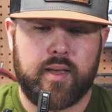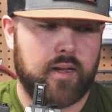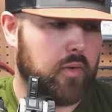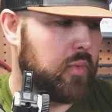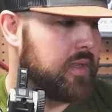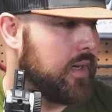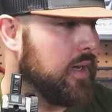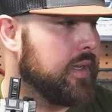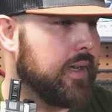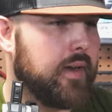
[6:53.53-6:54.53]
with a
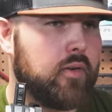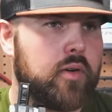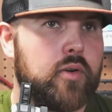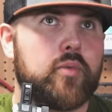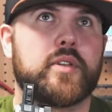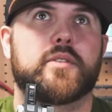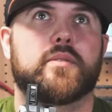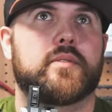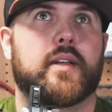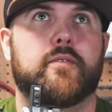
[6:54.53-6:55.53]
hunting arrow, which
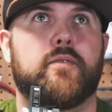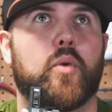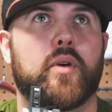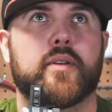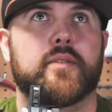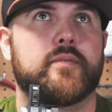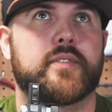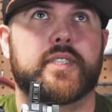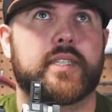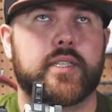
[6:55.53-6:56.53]
was like
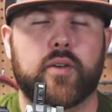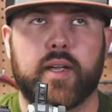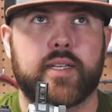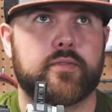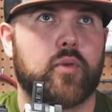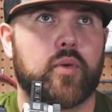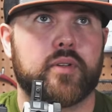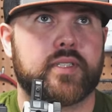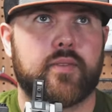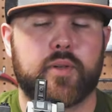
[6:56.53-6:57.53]
460 grains,
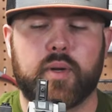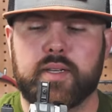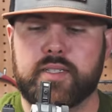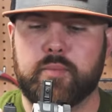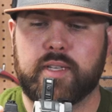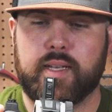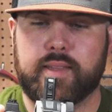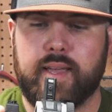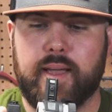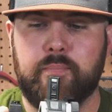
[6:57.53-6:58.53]
470 grains, something like
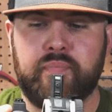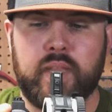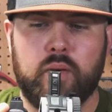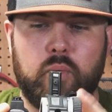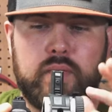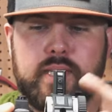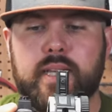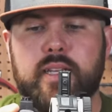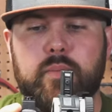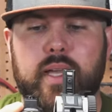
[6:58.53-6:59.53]
that. Once I
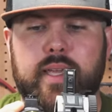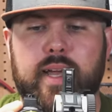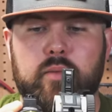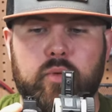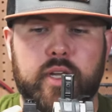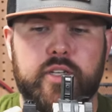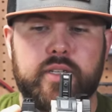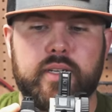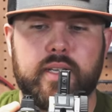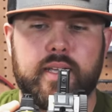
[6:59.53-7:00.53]
did my
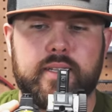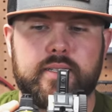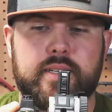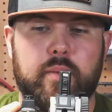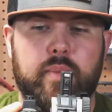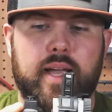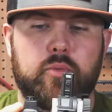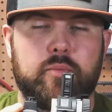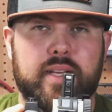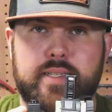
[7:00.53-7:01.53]
calibration and then stepped back
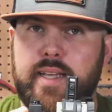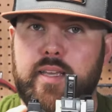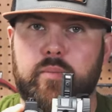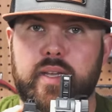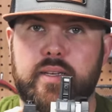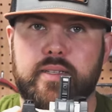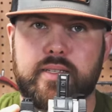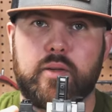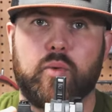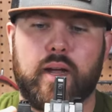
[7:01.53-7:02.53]
with my second pin to
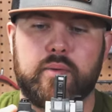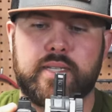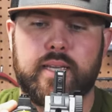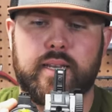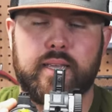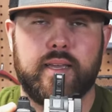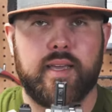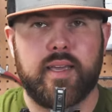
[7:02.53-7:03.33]
see where I was hitting,